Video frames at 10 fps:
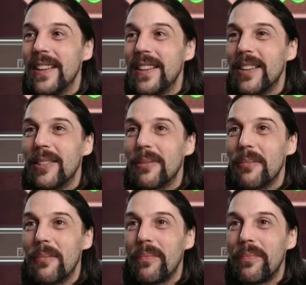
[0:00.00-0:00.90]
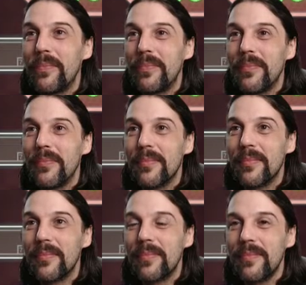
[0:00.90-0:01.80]

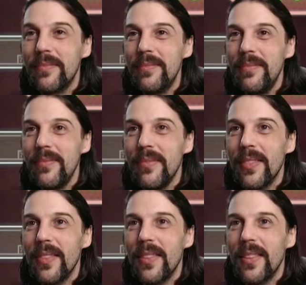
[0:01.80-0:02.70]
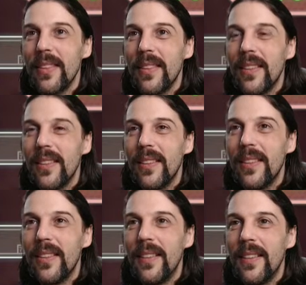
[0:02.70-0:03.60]

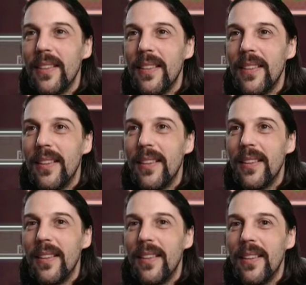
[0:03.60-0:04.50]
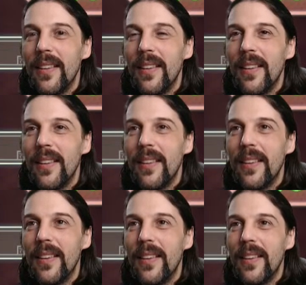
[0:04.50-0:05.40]

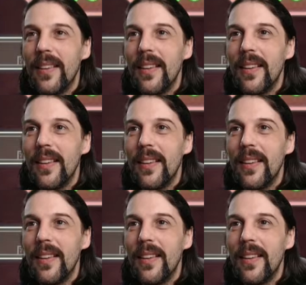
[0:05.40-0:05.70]
Nothing is said.